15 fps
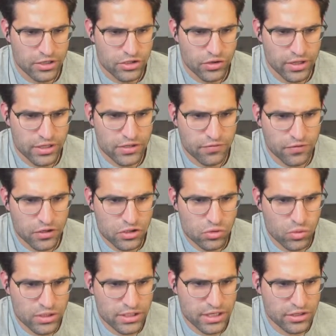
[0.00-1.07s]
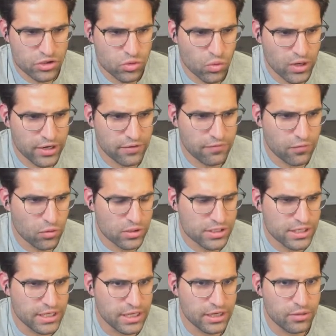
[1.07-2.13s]
All right, so this first one's in
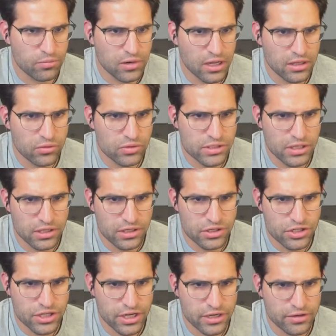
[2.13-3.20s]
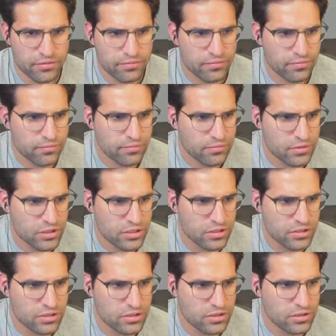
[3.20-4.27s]
2014. It probably was a legit
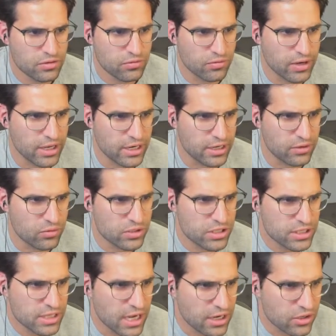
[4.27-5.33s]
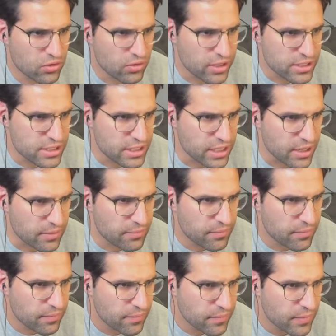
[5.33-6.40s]
rating, which is kind of crazy
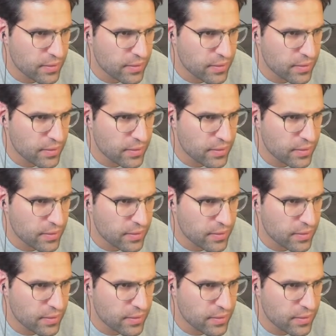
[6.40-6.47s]
that